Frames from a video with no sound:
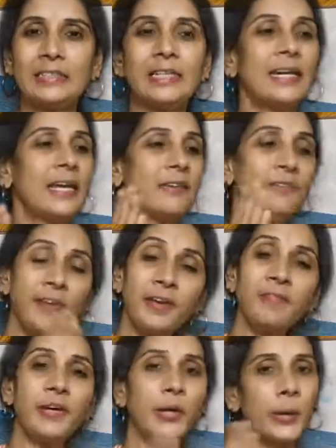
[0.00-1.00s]
like
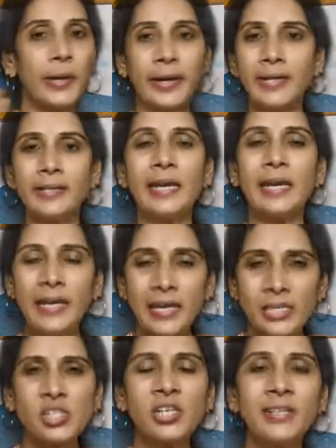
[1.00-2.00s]
fever or anything
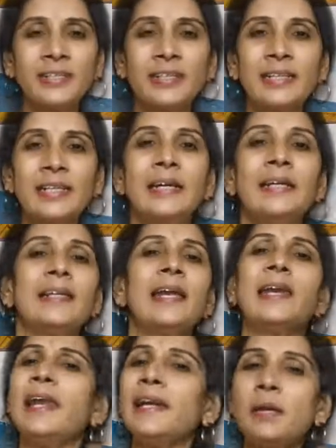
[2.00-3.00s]
in general,
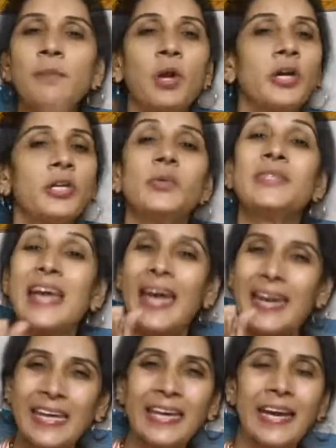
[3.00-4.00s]
then let him not use
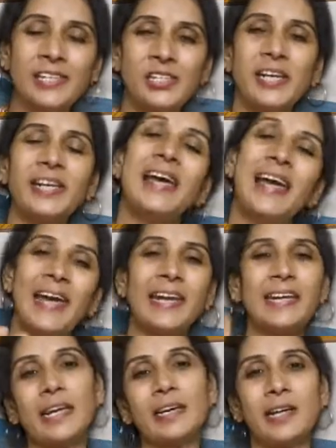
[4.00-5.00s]
any gadget,
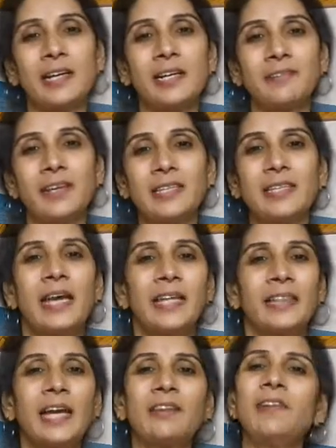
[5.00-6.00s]
any technical device
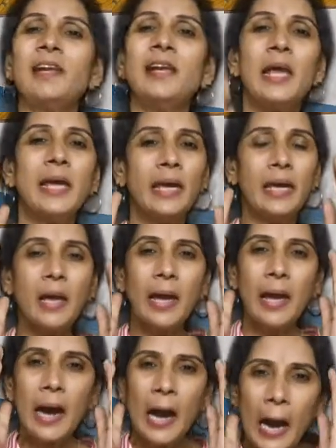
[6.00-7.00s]
that will
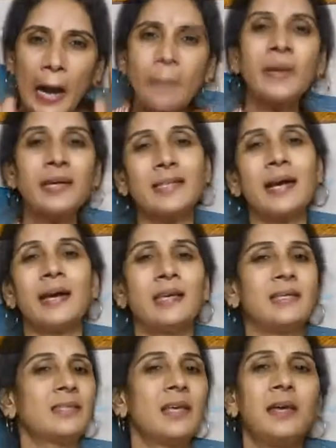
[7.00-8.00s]
harm his
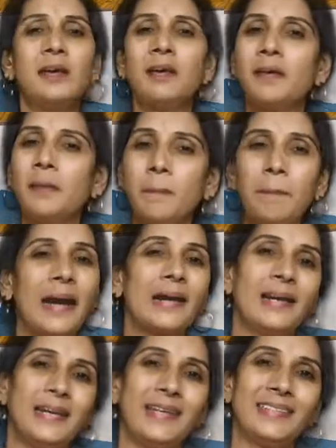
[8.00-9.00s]
eyes
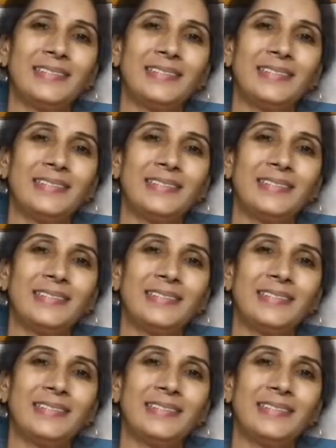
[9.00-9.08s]
badly.